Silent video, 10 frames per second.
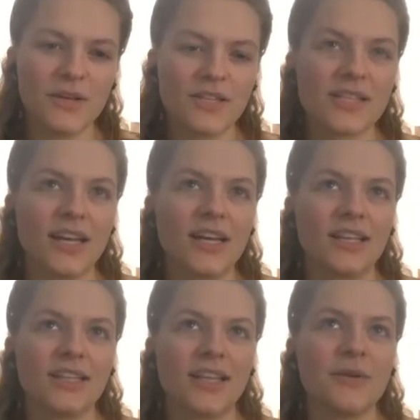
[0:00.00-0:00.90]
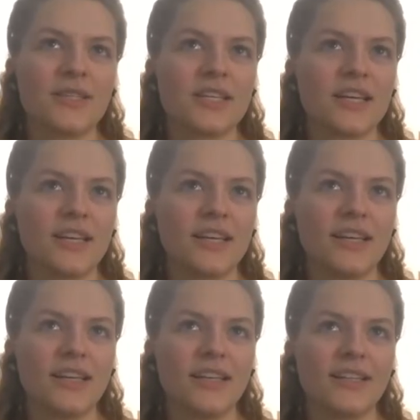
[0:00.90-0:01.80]
was
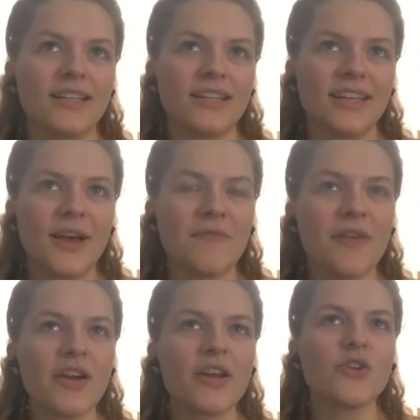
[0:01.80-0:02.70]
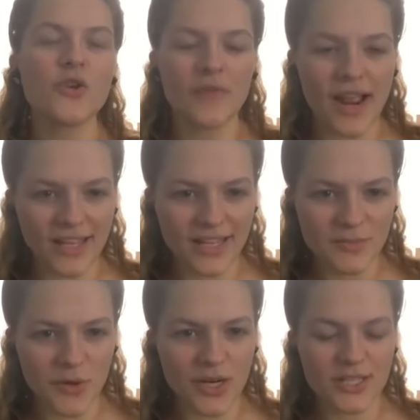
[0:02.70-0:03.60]
a very nerve-wracking
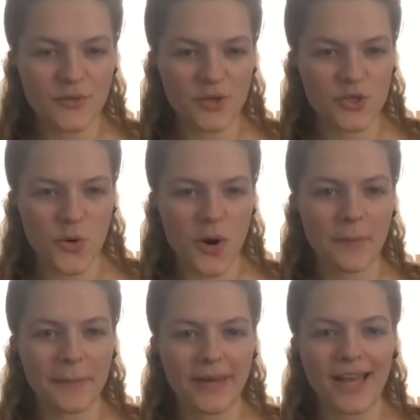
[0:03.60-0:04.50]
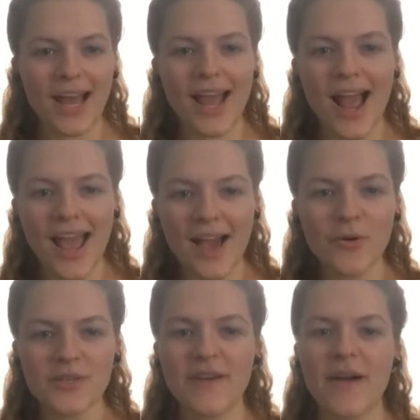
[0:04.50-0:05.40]
experience for sure. But I have
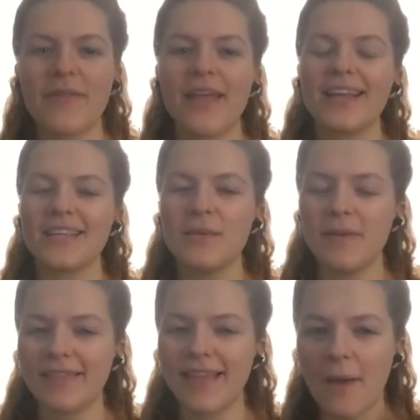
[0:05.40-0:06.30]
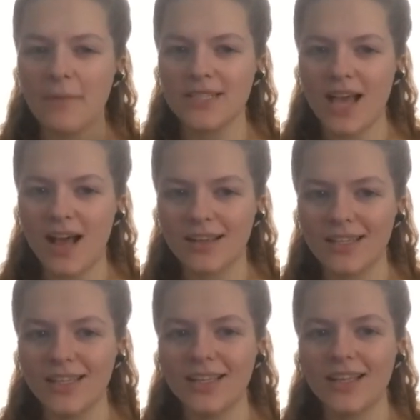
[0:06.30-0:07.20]
always found that keeping that
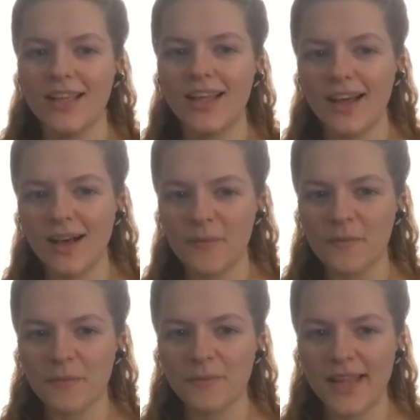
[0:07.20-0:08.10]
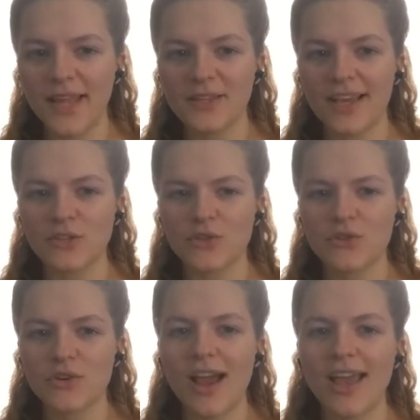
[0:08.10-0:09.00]
mentality and yeah,
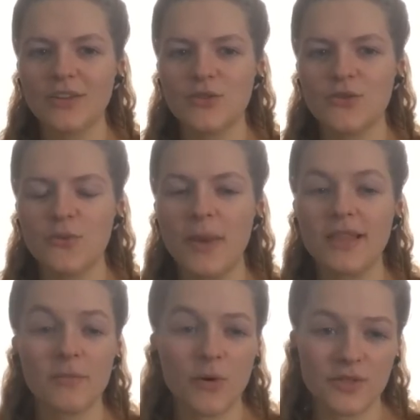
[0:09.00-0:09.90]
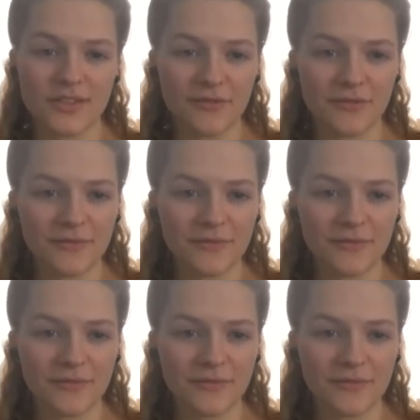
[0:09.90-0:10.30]
just trying to make the most of,